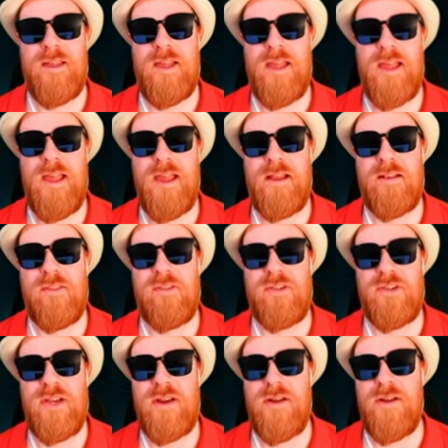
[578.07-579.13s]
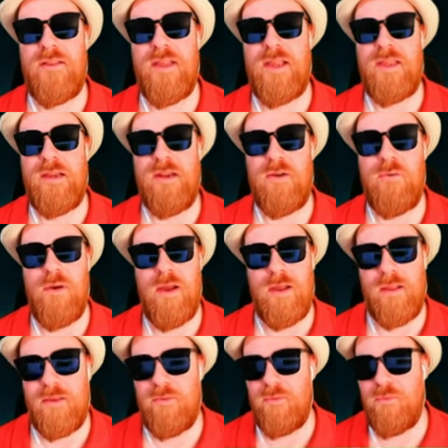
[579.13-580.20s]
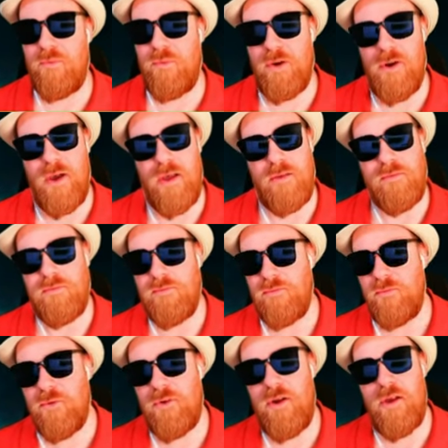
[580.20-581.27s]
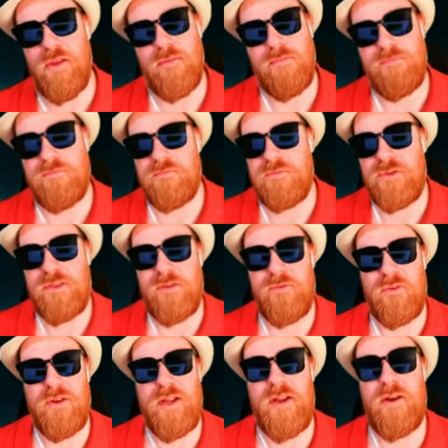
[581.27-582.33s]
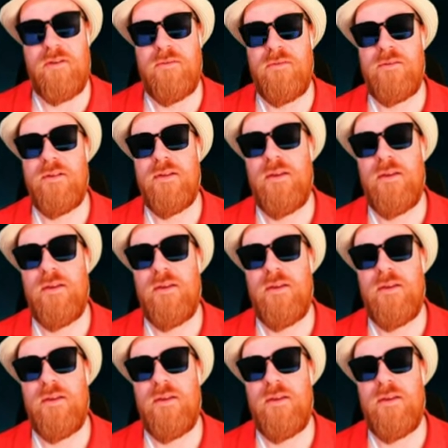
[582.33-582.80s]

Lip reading: And the Jedi are like, you know what? You know, we're all civil here.